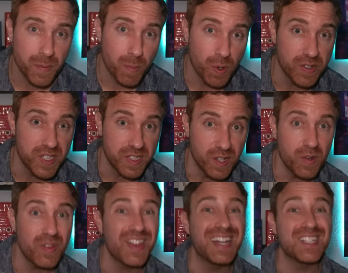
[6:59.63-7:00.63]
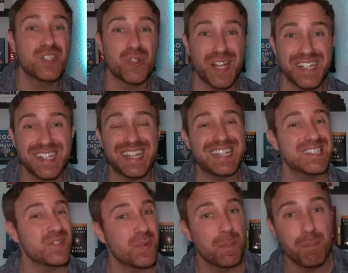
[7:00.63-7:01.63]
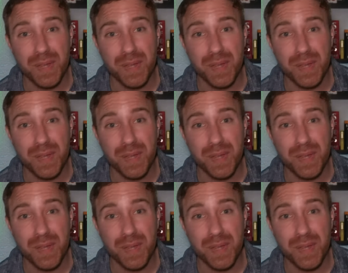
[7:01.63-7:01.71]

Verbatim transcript: important to note that a train day is from